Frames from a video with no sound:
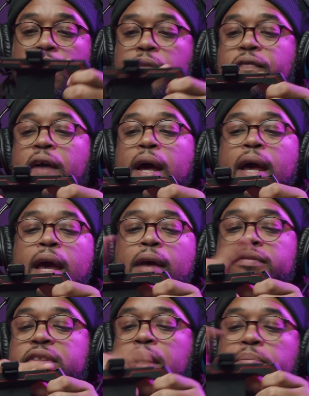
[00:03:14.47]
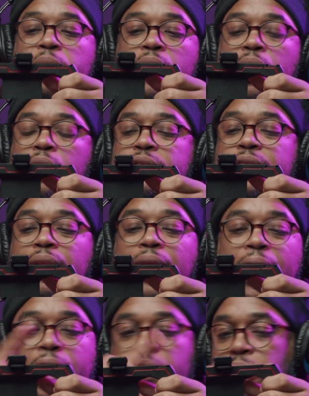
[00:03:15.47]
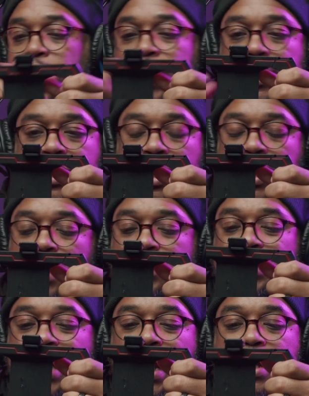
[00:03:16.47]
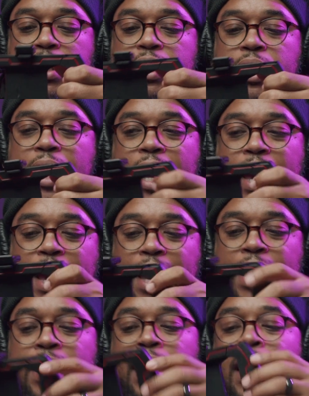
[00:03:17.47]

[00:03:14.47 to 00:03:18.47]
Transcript: If I have something else, a light or anything else that I need to add,